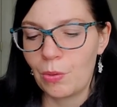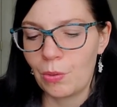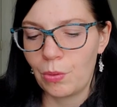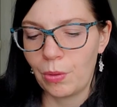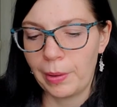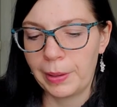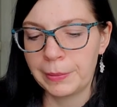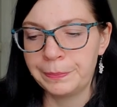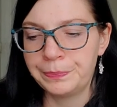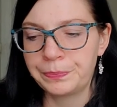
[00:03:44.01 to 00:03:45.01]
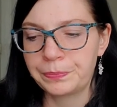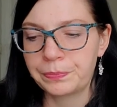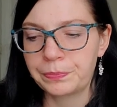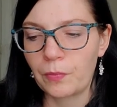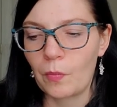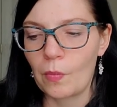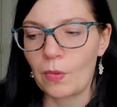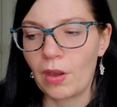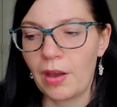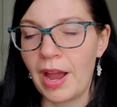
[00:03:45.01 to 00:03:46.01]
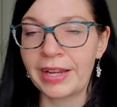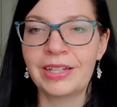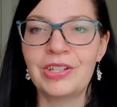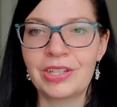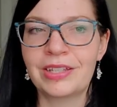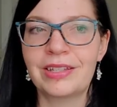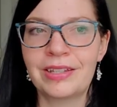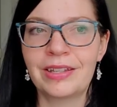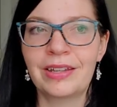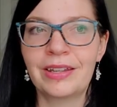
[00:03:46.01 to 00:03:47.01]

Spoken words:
or I can just